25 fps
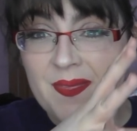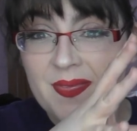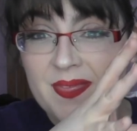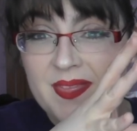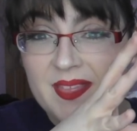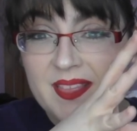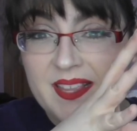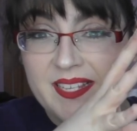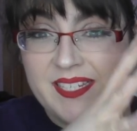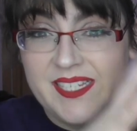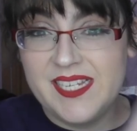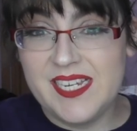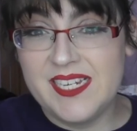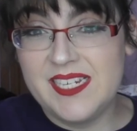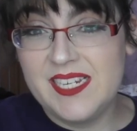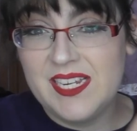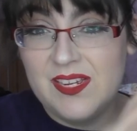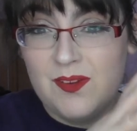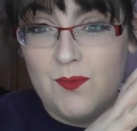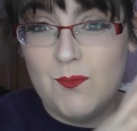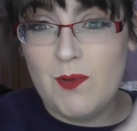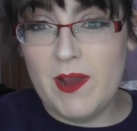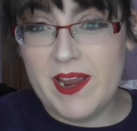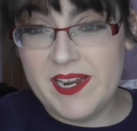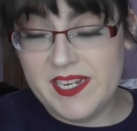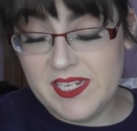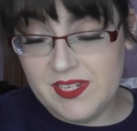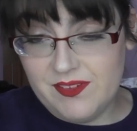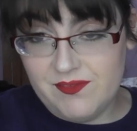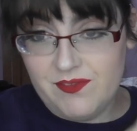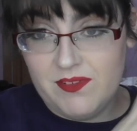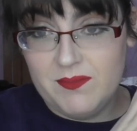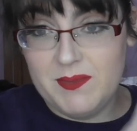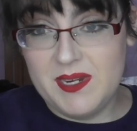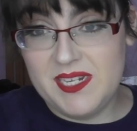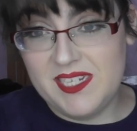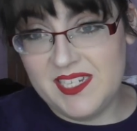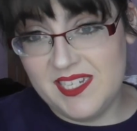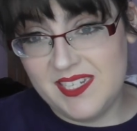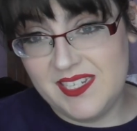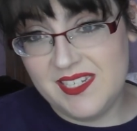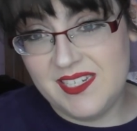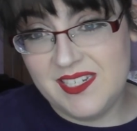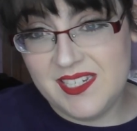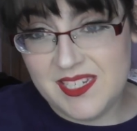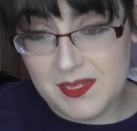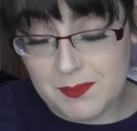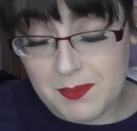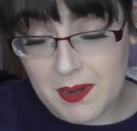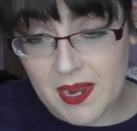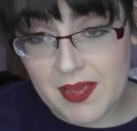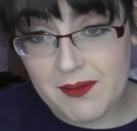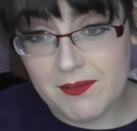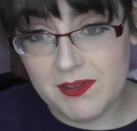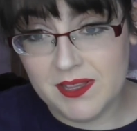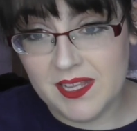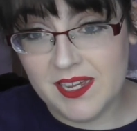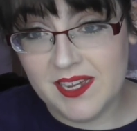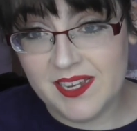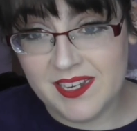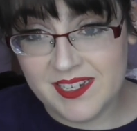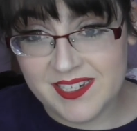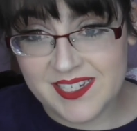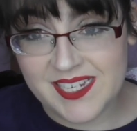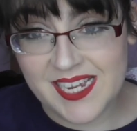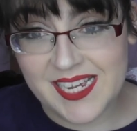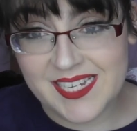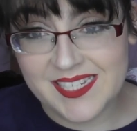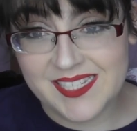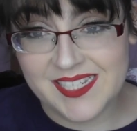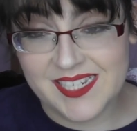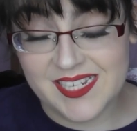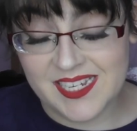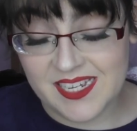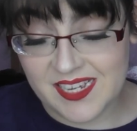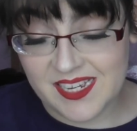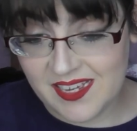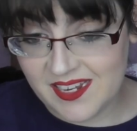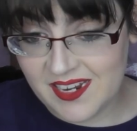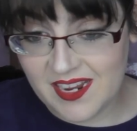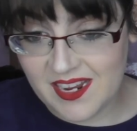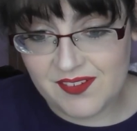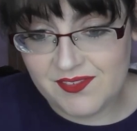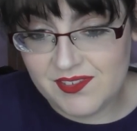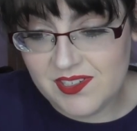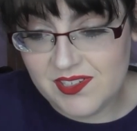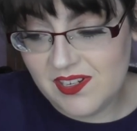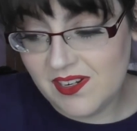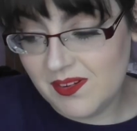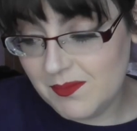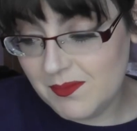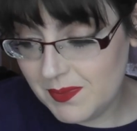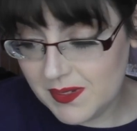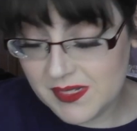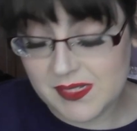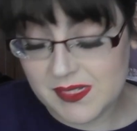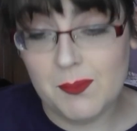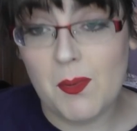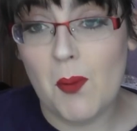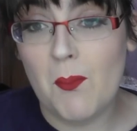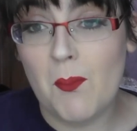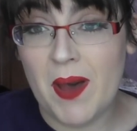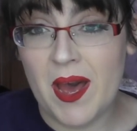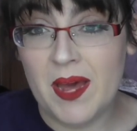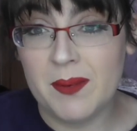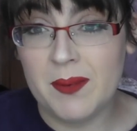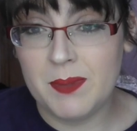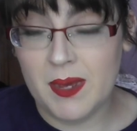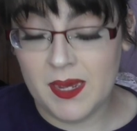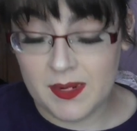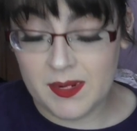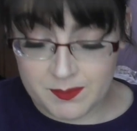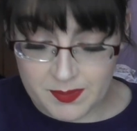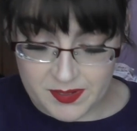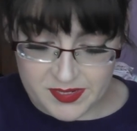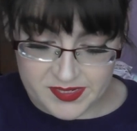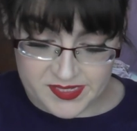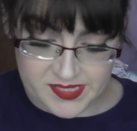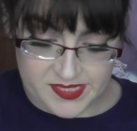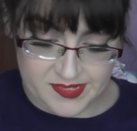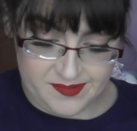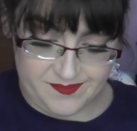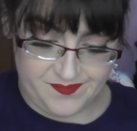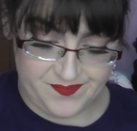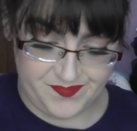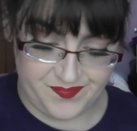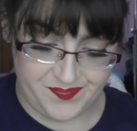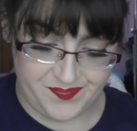sitting waiting for me to play with it and test it, and I haven't done it because I'm a bad person.